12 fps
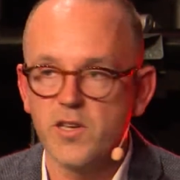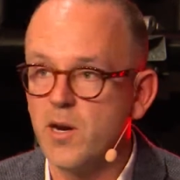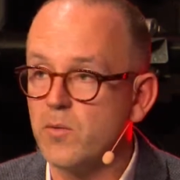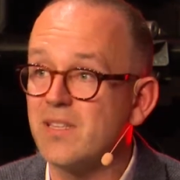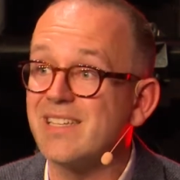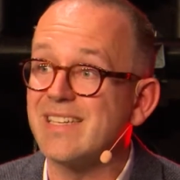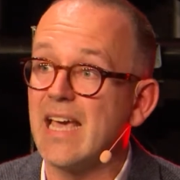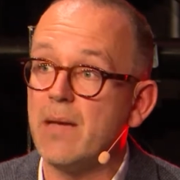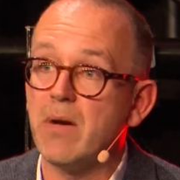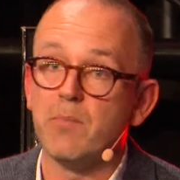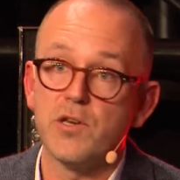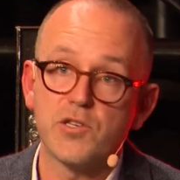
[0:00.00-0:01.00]
here with the same
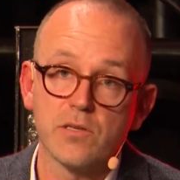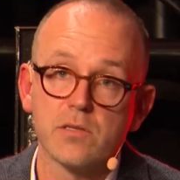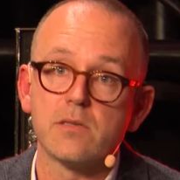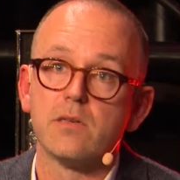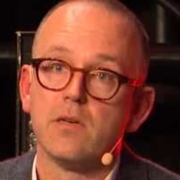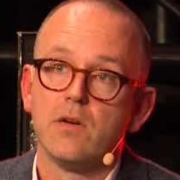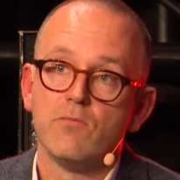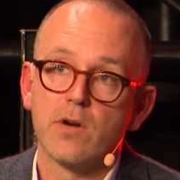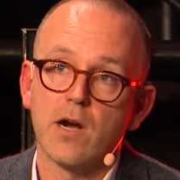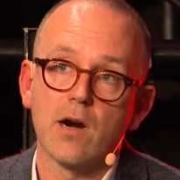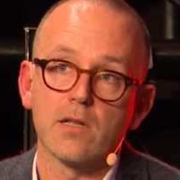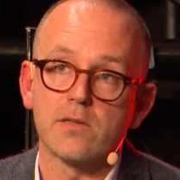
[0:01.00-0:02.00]
ambitions,
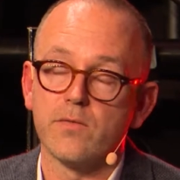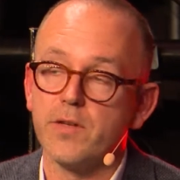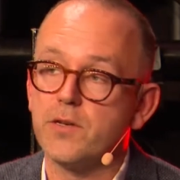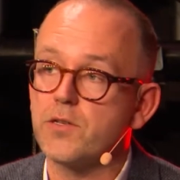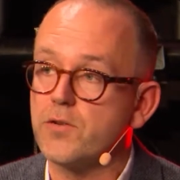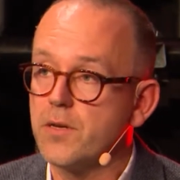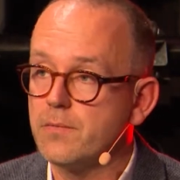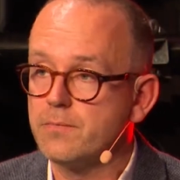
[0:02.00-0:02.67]
regardless of industry.